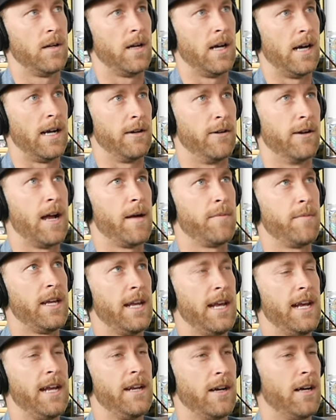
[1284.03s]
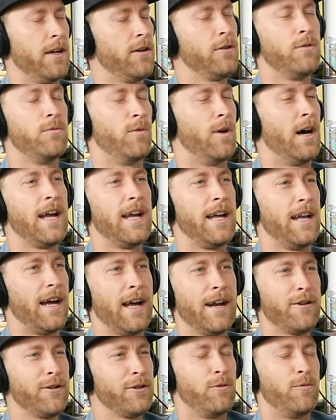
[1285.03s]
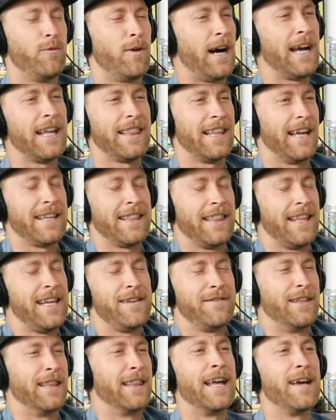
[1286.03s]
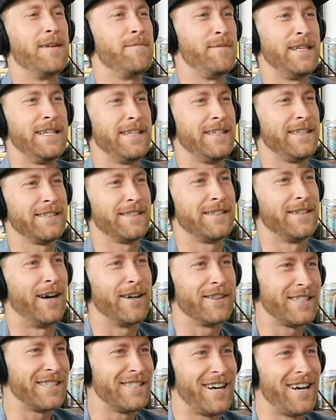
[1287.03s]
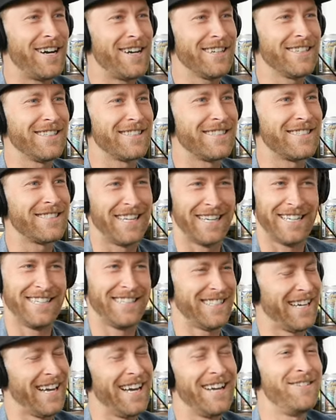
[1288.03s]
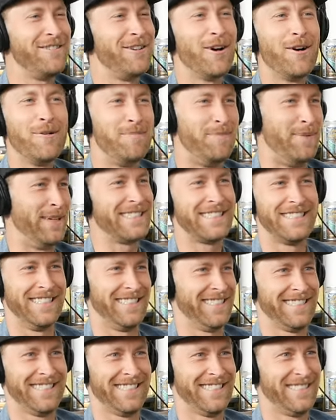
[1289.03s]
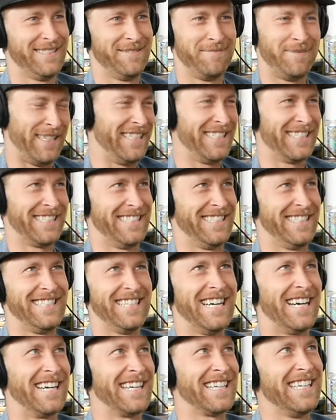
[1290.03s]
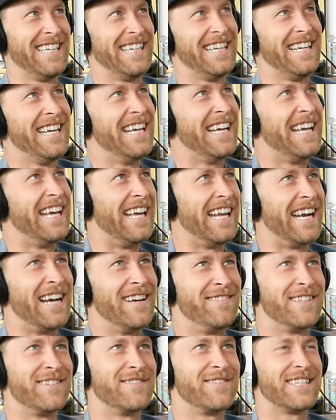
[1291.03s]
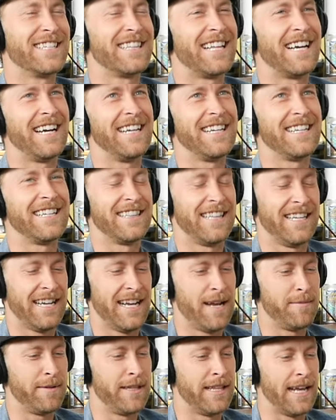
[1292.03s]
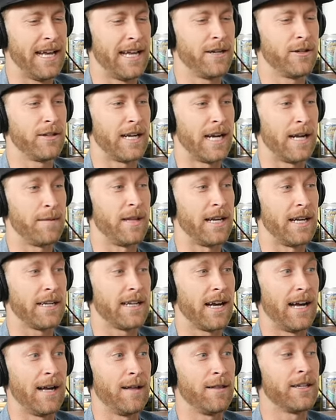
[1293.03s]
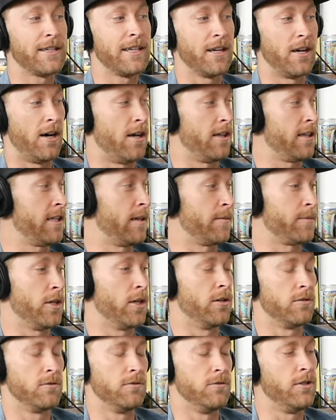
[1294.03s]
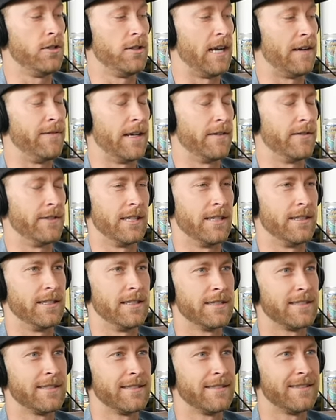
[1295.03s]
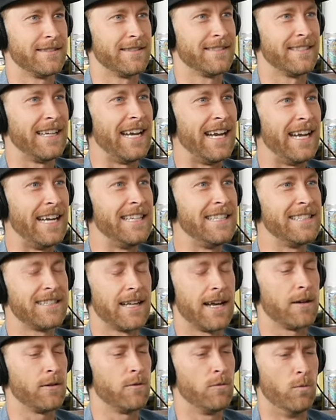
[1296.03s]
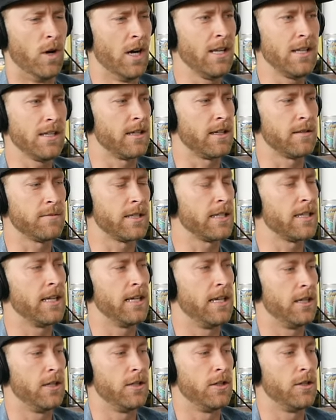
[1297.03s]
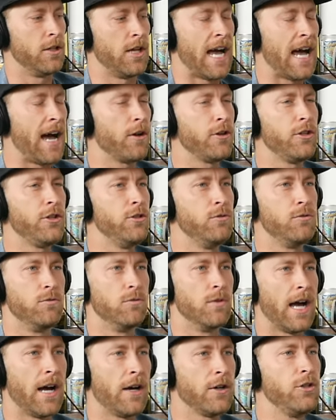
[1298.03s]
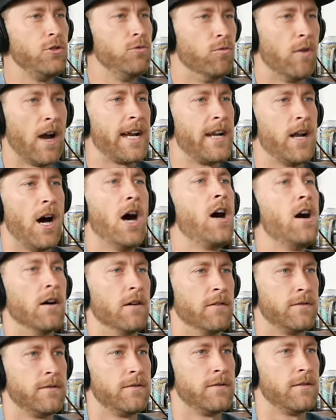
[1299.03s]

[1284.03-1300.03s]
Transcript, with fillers: I grabbed the hand. I don't know why. I don't know why. Like, they even let me on the dock. Like, I had no business being on the dock. And I remember, like, they hand me the handle, and I'm like, I look at Ollie. I'm go, dude, I've never done this. And he's like, what? I'm like, how do you how do you ride off?